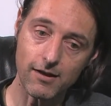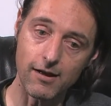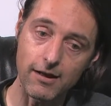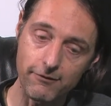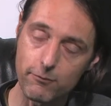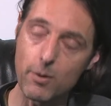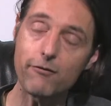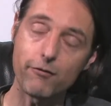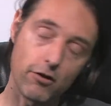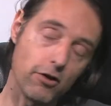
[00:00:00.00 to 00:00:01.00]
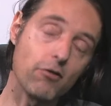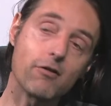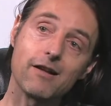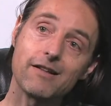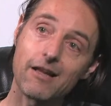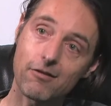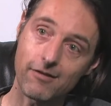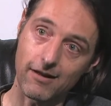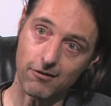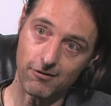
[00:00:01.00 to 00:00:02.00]
and if we follow
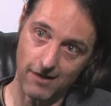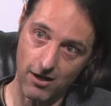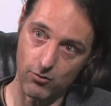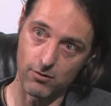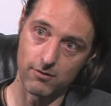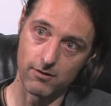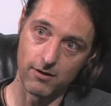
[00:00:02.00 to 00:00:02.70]
statistics now,